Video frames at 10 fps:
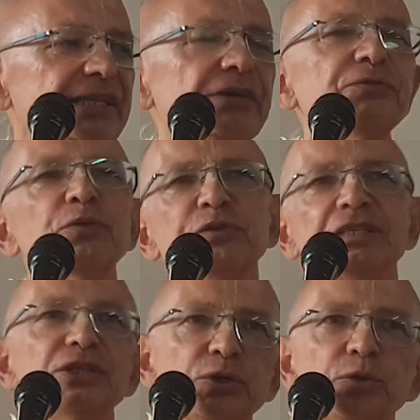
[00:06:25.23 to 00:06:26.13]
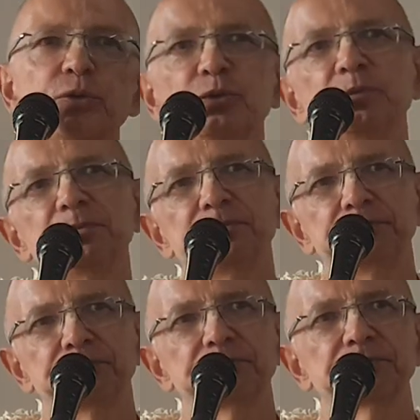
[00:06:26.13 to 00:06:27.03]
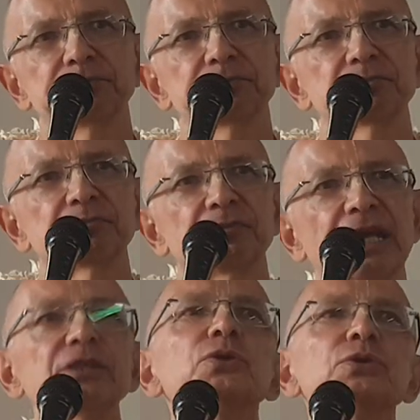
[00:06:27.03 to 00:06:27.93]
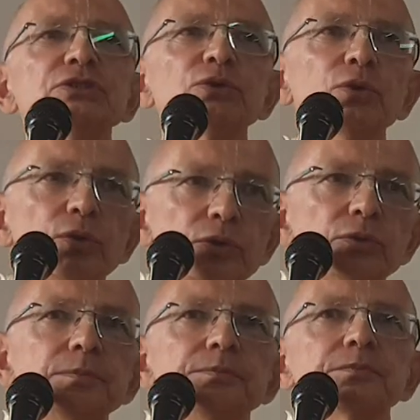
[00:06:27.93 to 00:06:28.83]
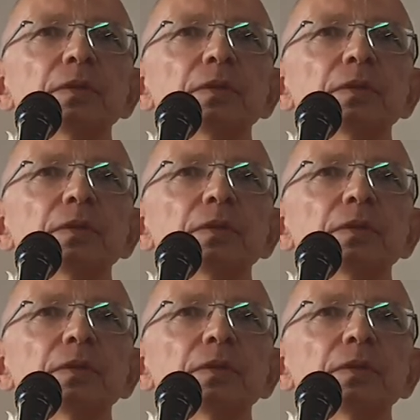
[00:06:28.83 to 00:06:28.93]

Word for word: therefore we need Guru. And who is Guru?